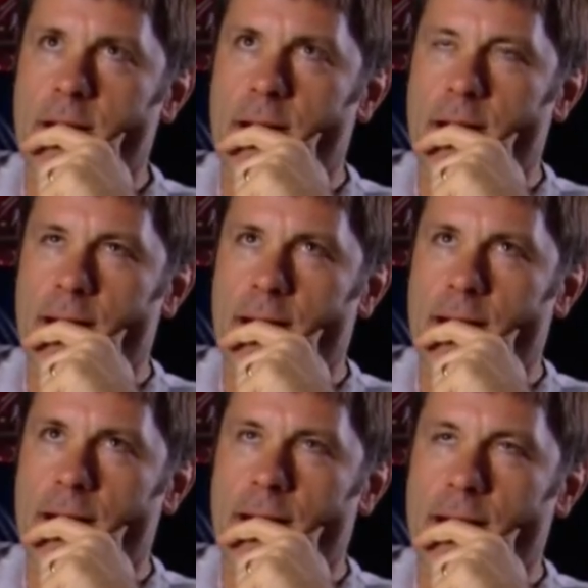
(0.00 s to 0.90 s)

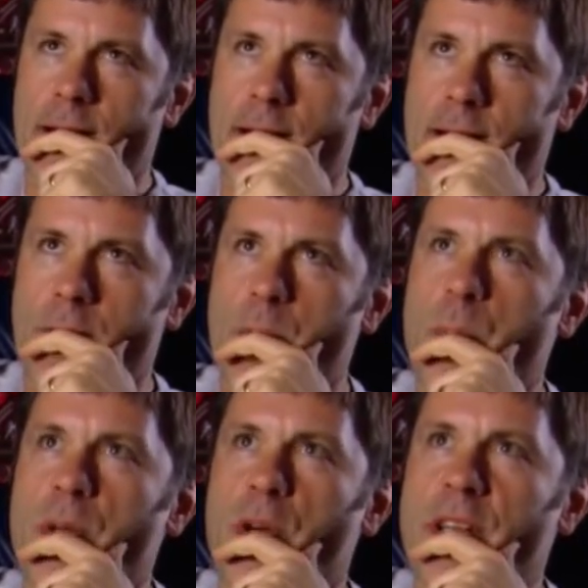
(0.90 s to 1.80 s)
when
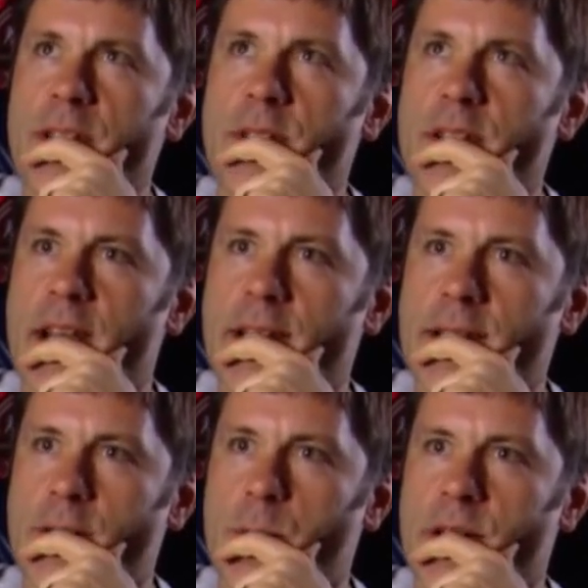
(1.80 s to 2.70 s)
we got it into the
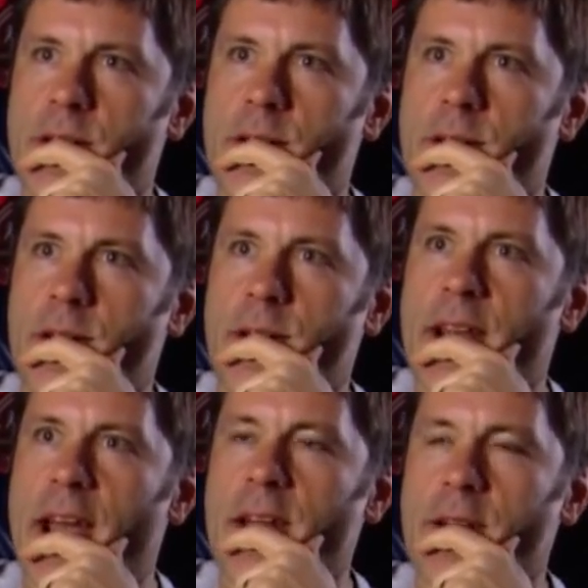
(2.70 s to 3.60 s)
edit suite at
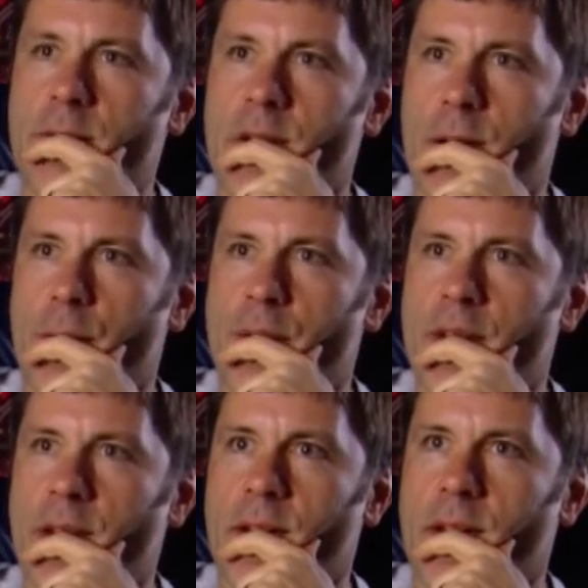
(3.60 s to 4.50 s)
the end of the whole
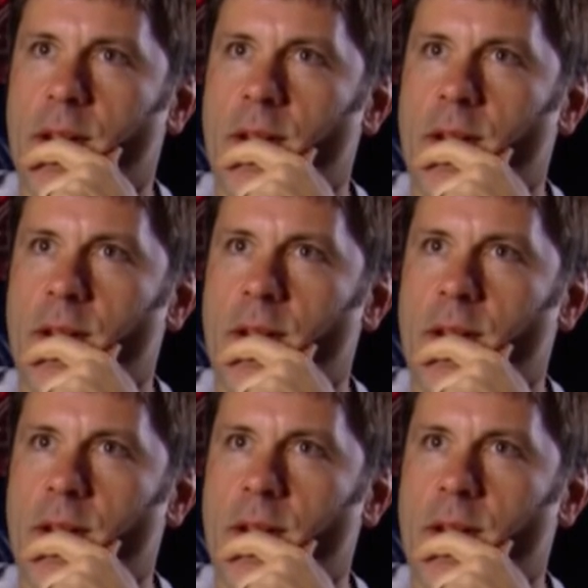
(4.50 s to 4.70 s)
thing,